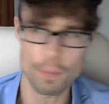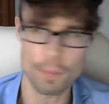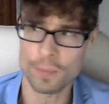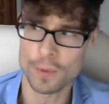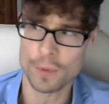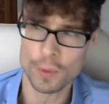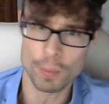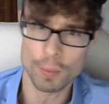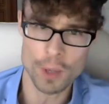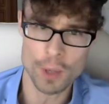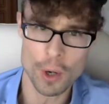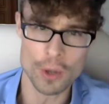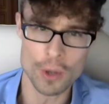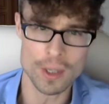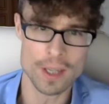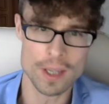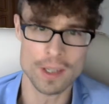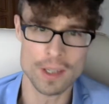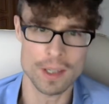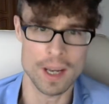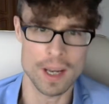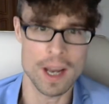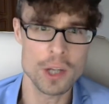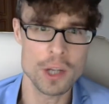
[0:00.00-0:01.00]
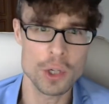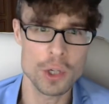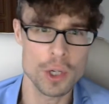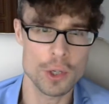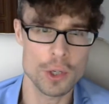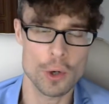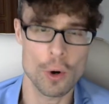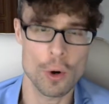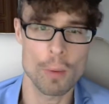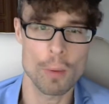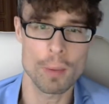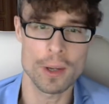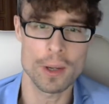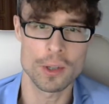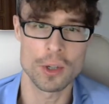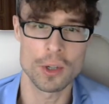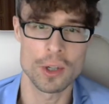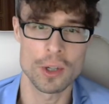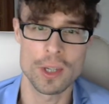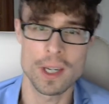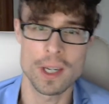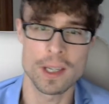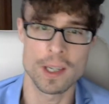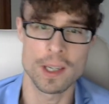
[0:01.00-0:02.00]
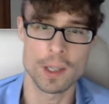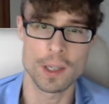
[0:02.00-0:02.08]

so because aging is a complex disease.